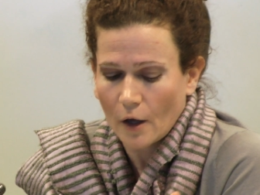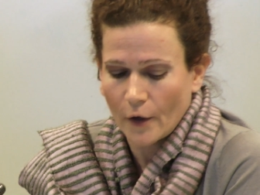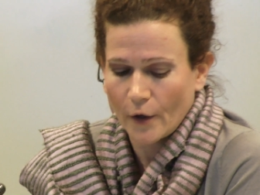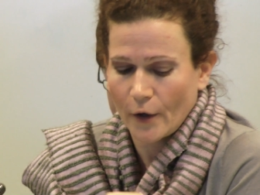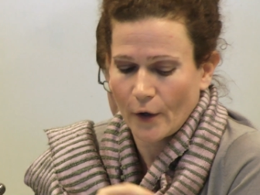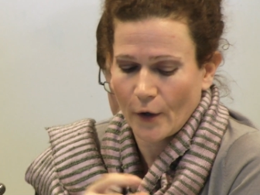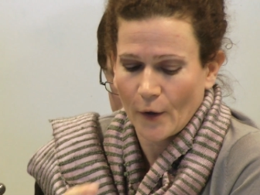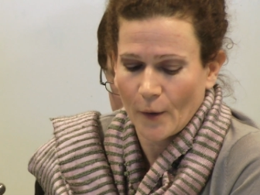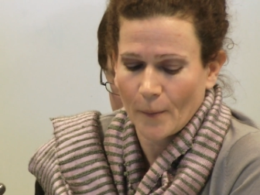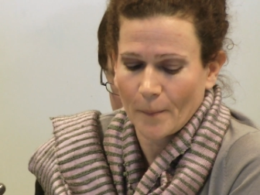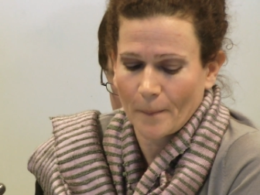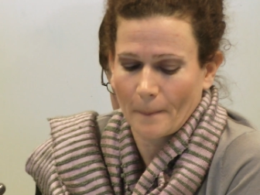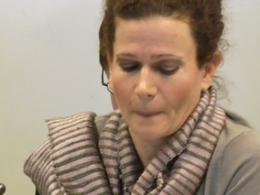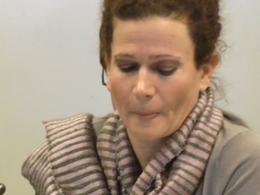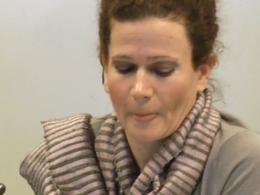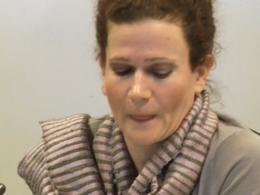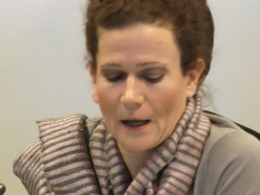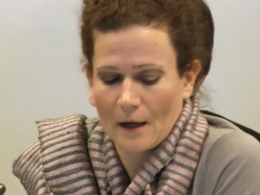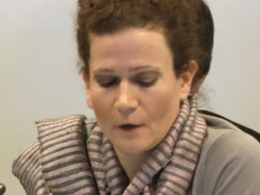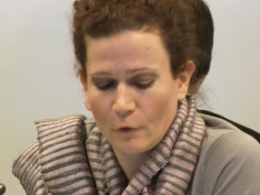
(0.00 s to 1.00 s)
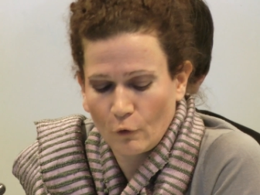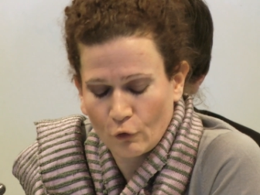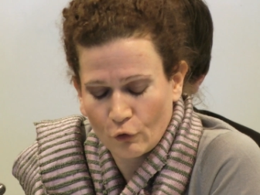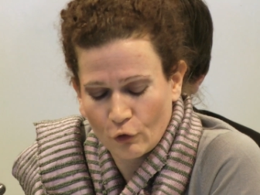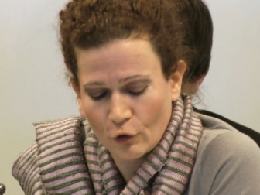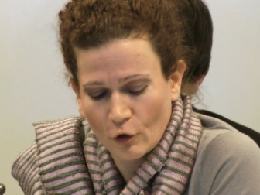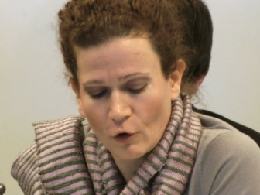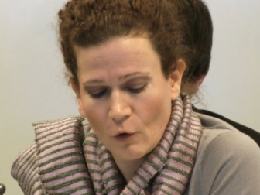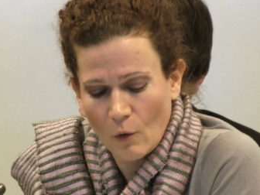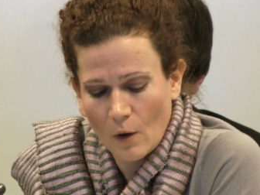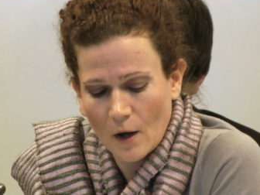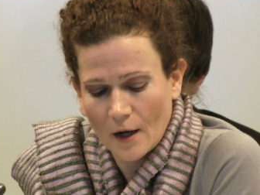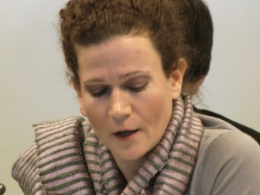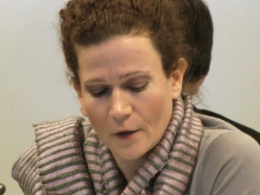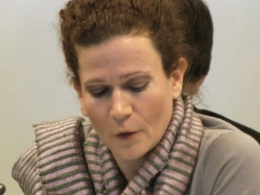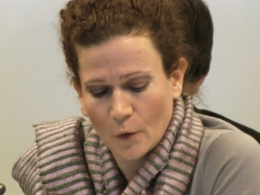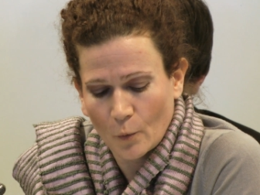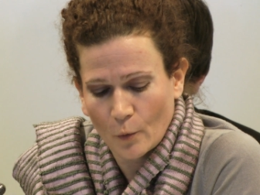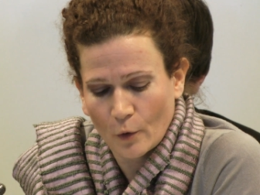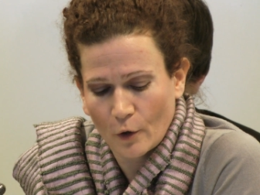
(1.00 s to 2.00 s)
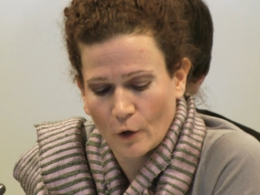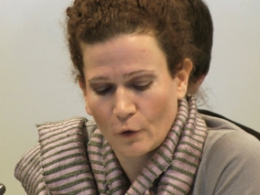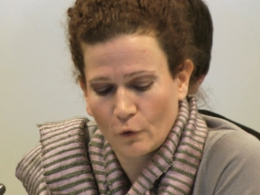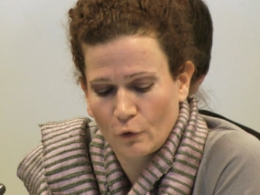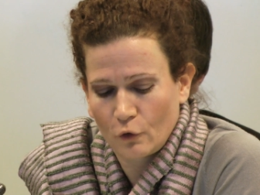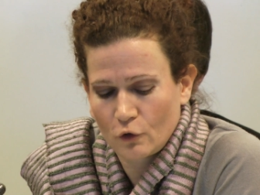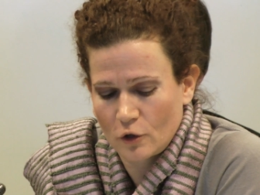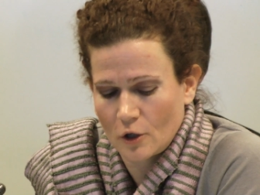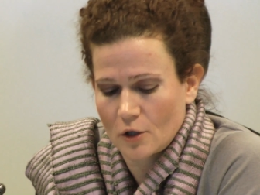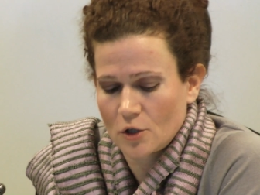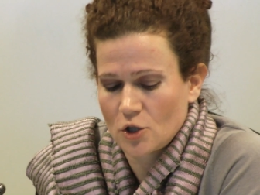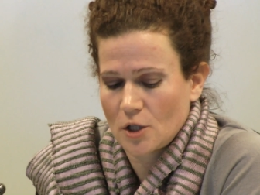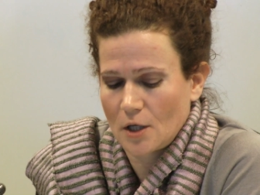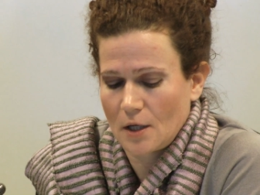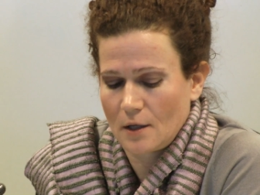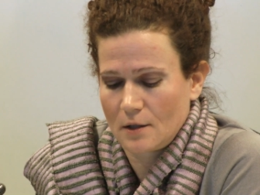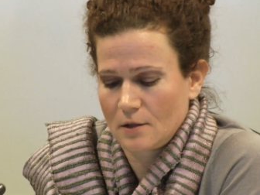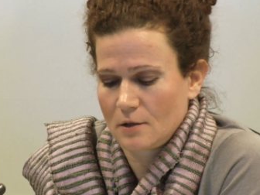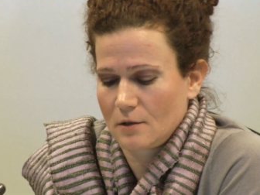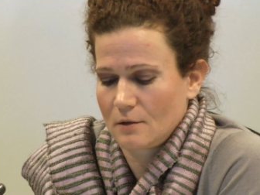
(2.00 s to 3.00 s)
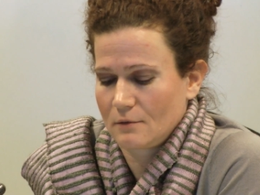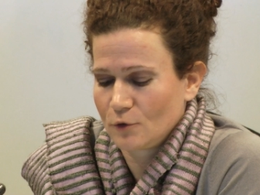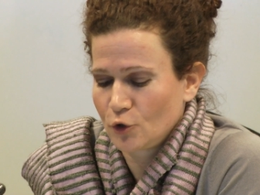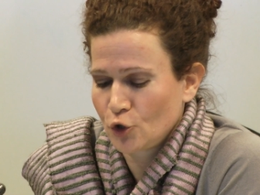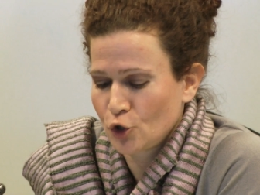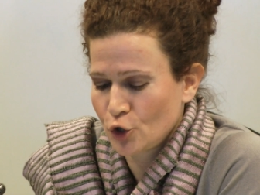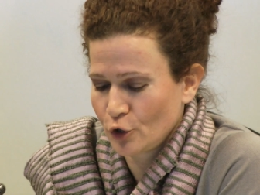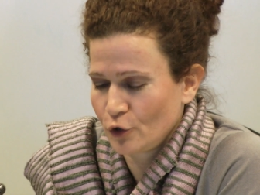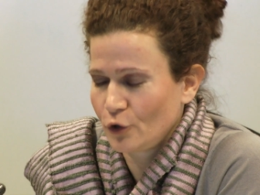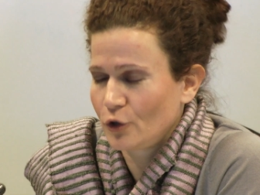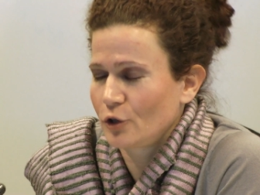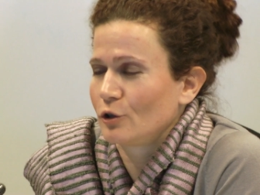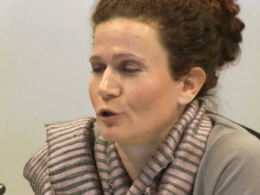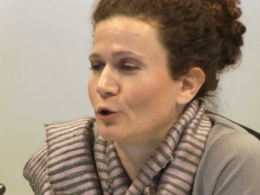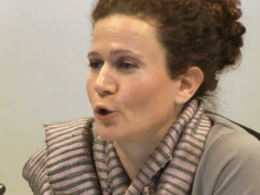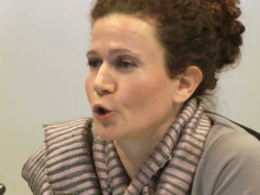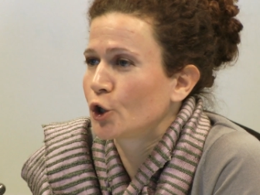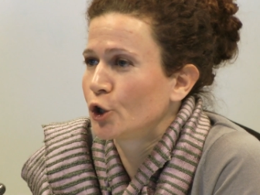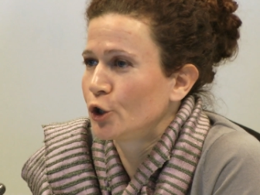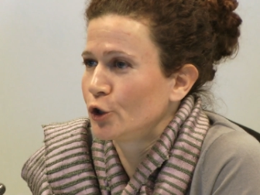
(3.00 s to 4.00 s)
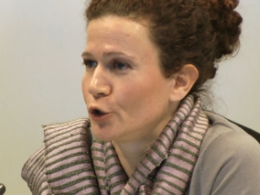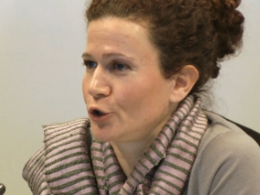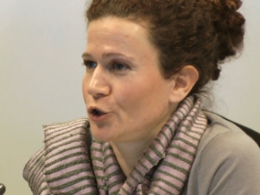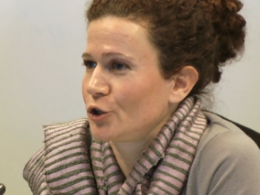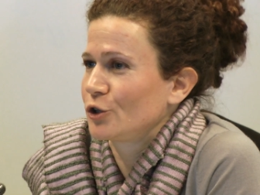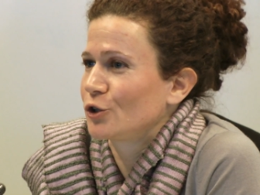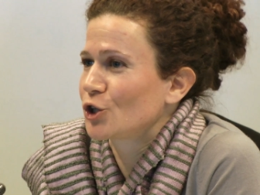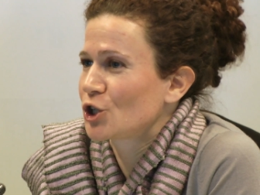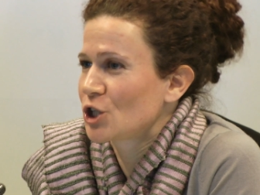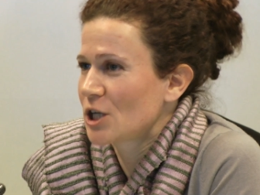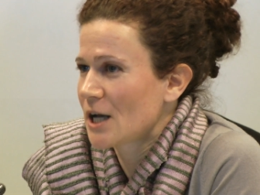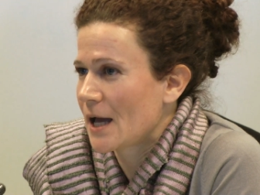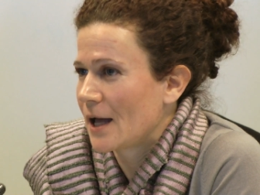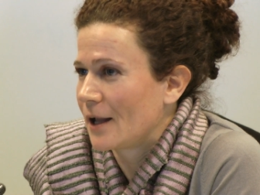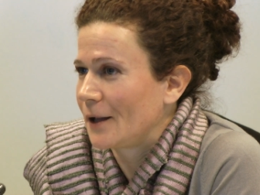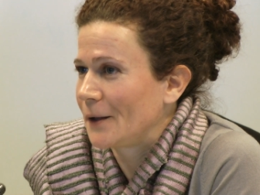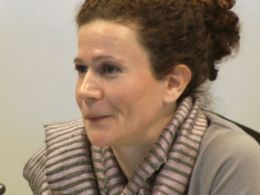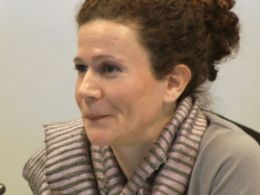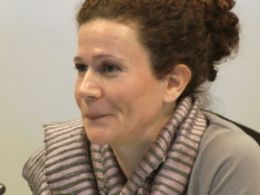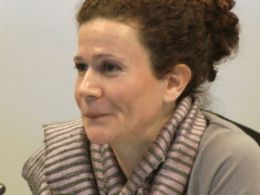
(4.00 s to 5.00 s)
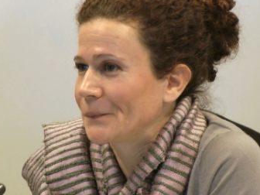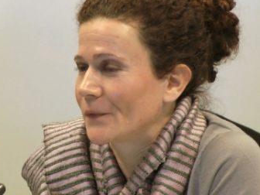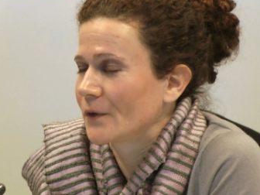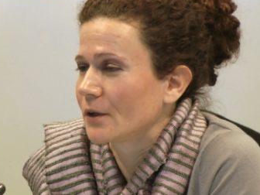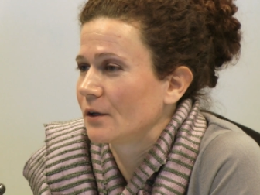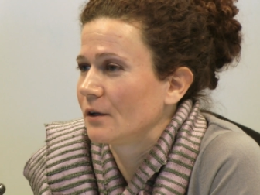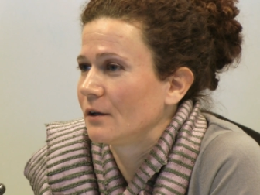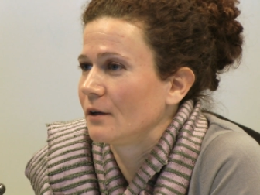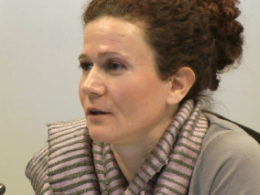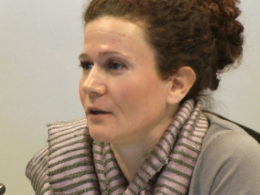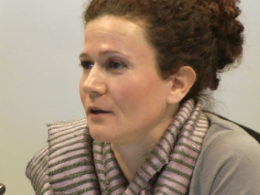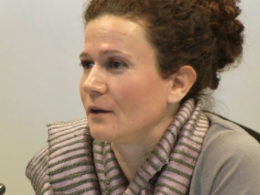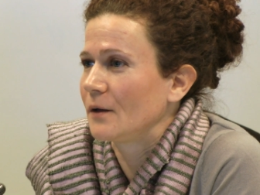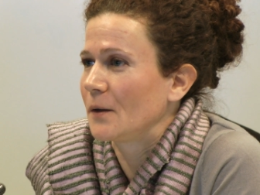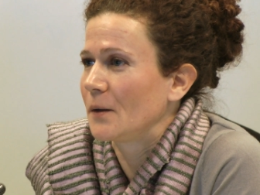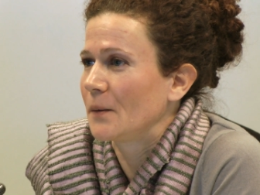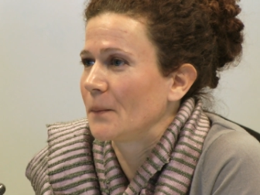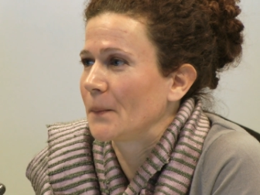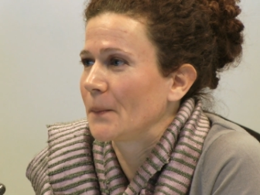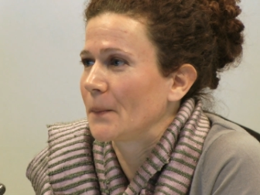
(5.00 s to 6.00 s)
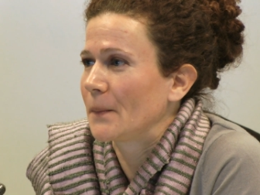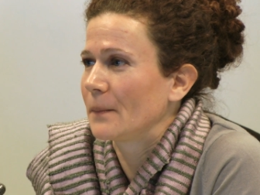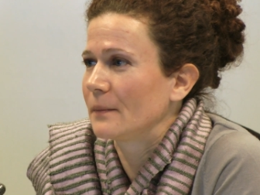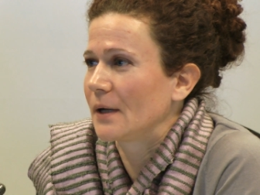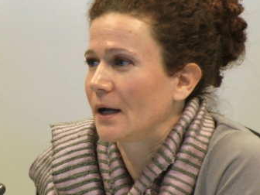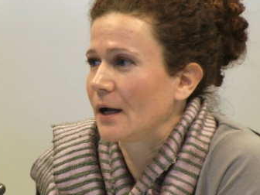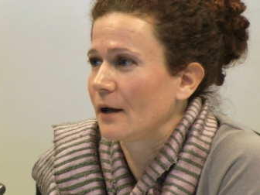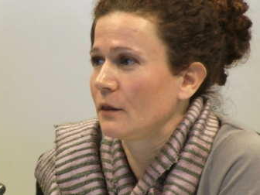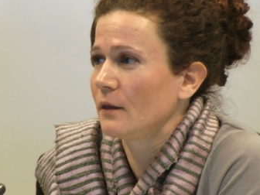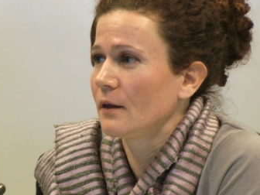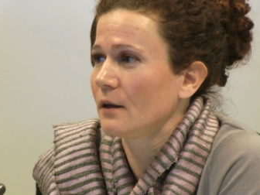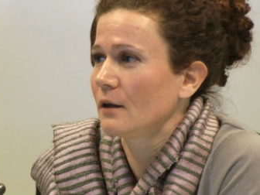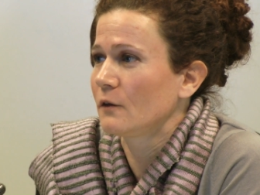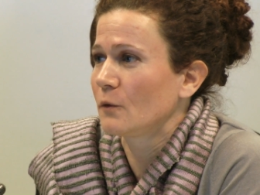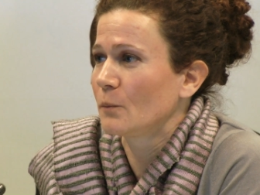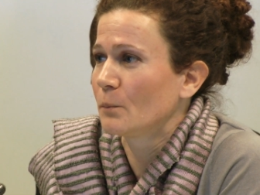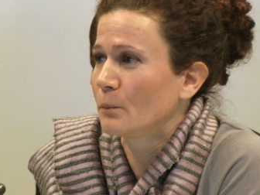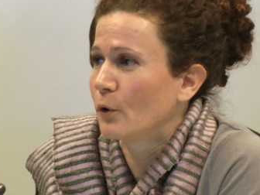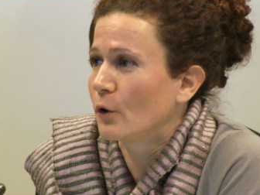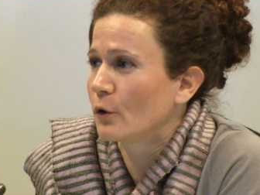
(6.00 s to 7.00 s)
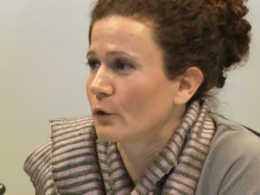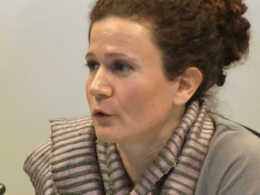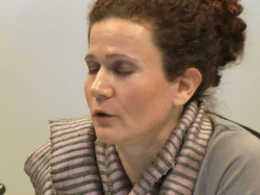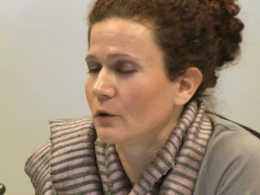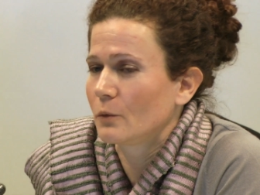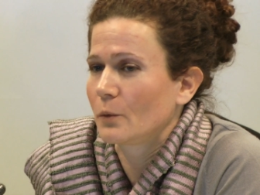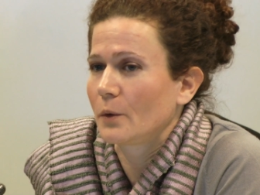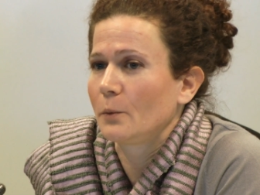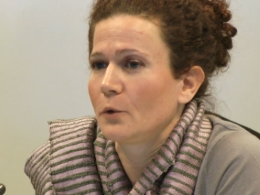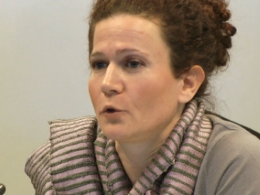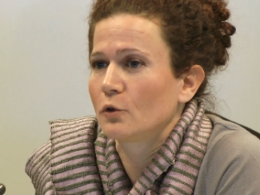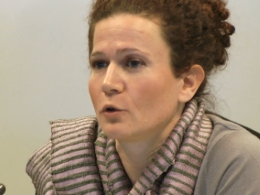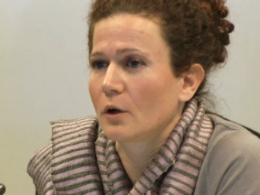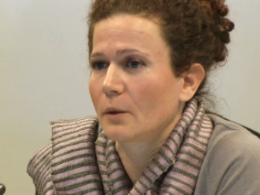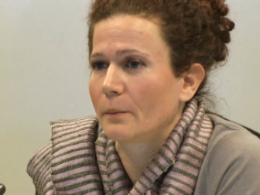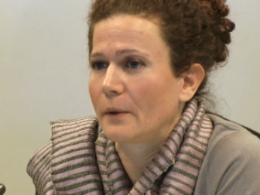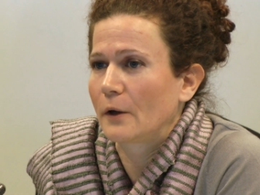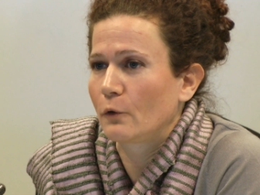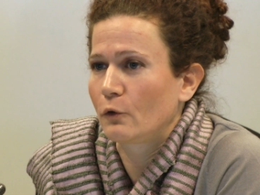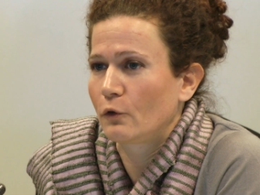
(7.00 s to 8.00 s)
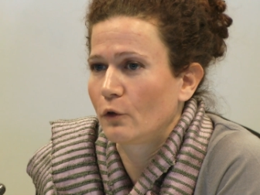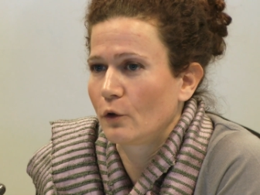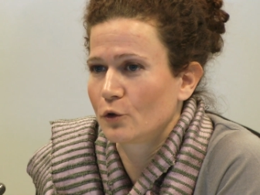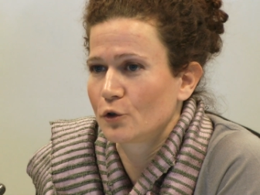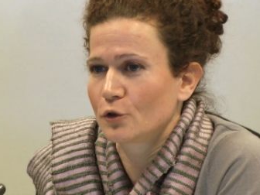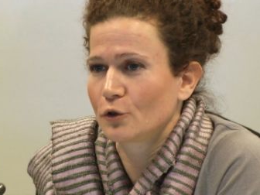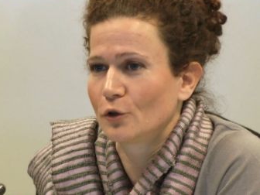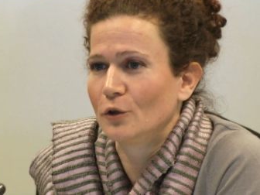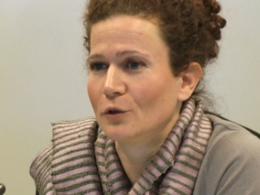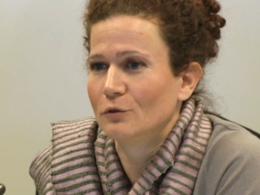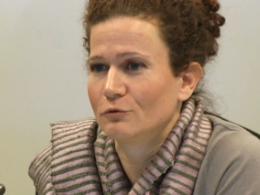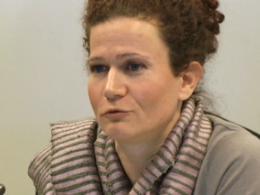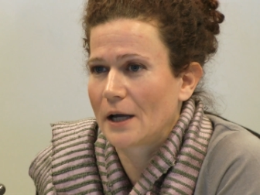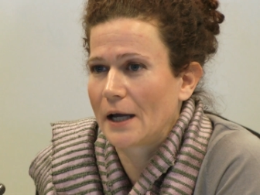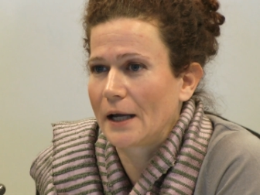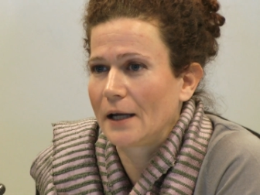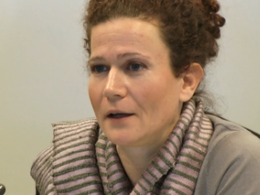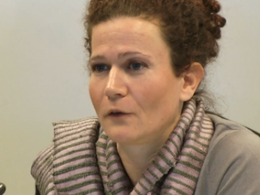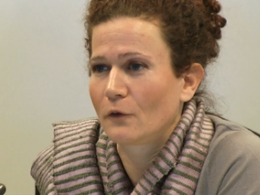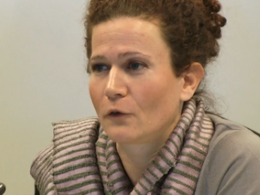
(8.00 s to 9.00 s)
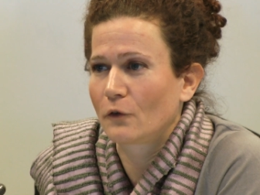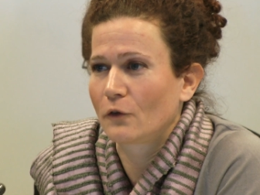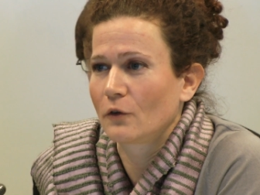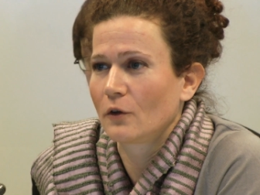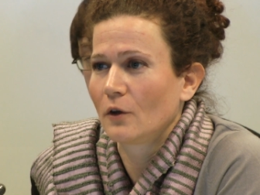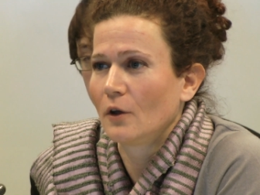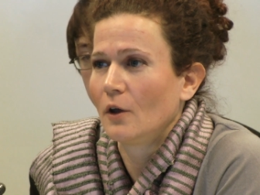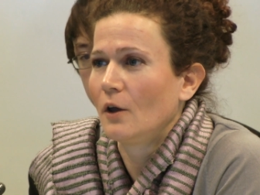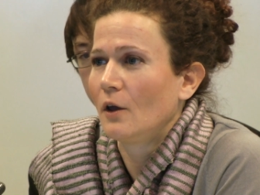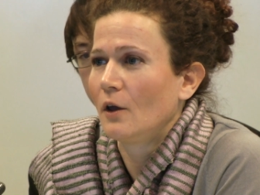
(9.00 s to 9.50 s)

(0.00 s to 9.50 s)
And so are the words such as should or could or shall. I think it's important when we talk about social rights